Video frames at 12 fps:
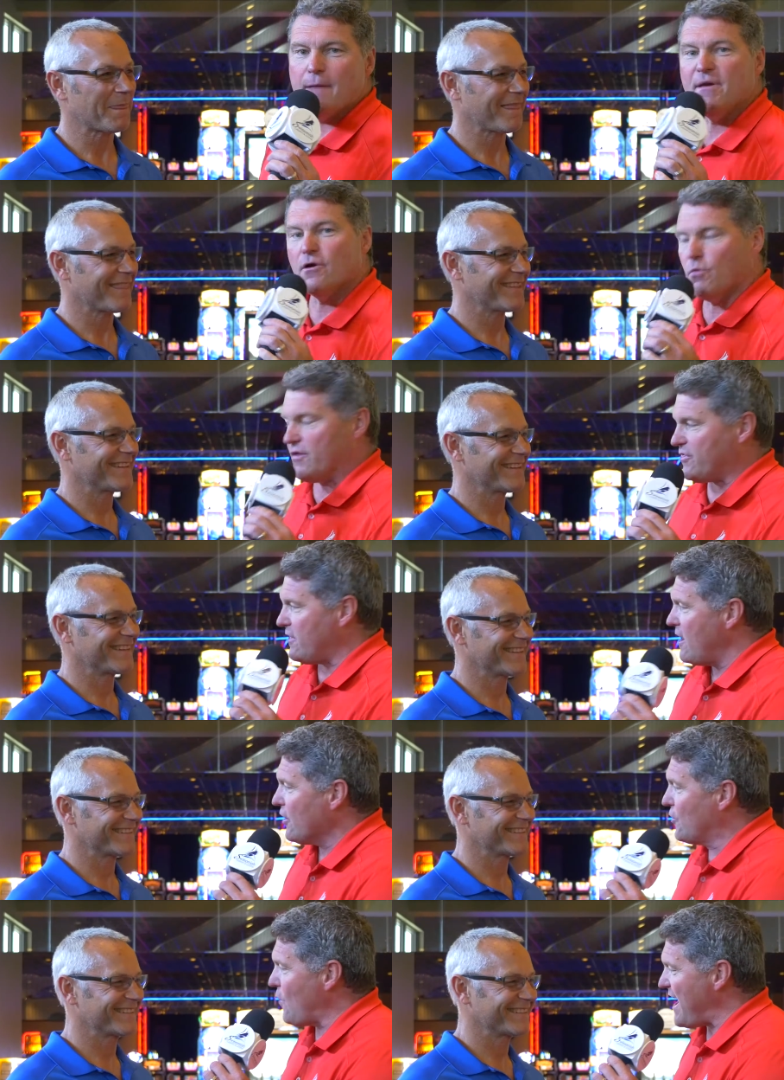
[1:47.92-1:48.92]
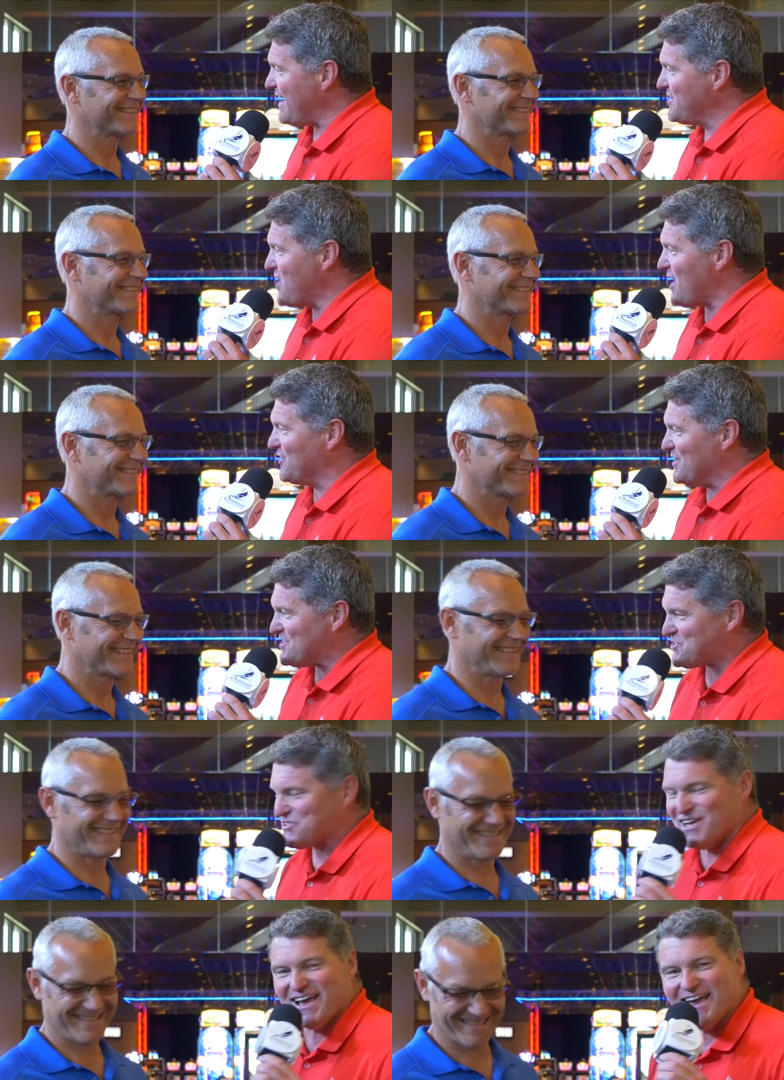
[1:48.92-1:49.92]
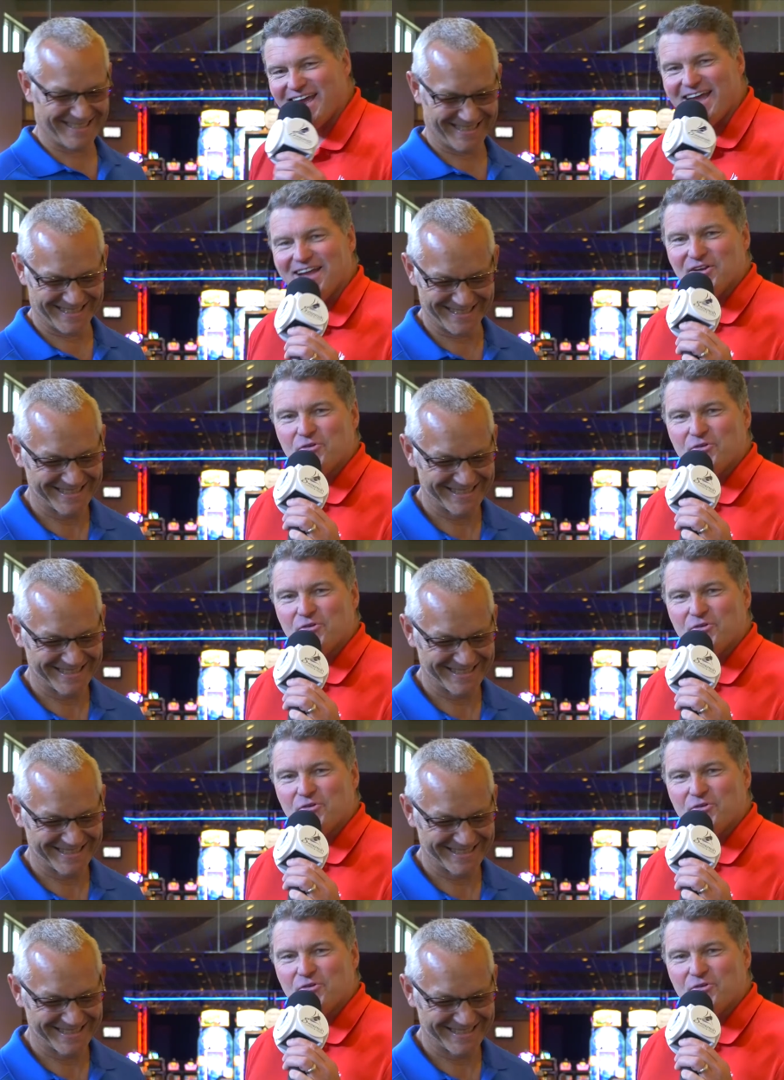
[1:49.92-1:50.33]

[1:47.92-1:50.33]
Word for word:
Speaker 1: here with Greg Douglas, and